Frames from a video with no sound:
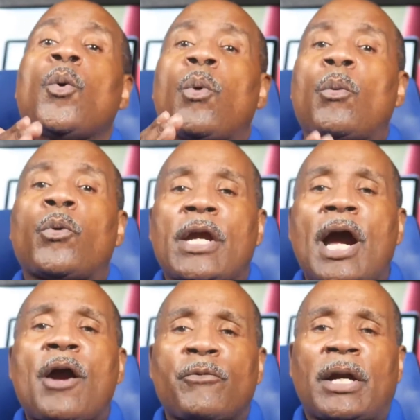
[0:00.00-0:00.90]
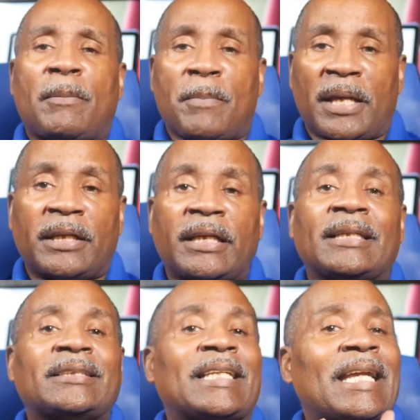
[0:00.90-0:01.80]
What we are recommending
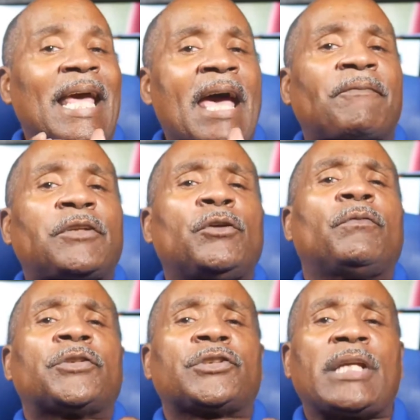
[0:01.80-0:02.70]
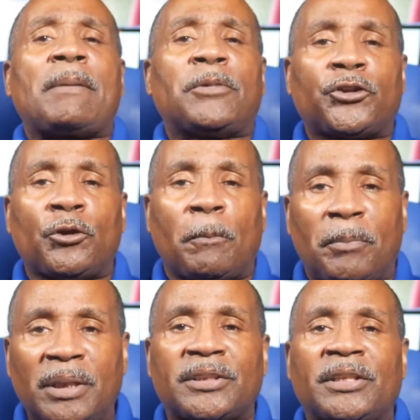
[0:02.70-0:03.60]
is that after you've established your
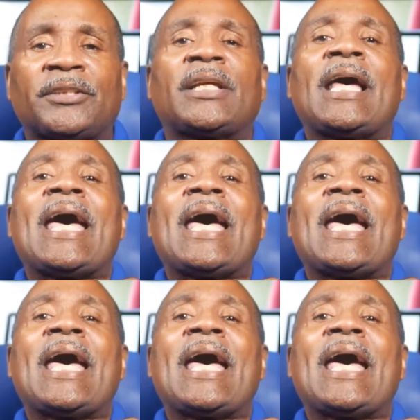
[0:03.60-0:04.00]
business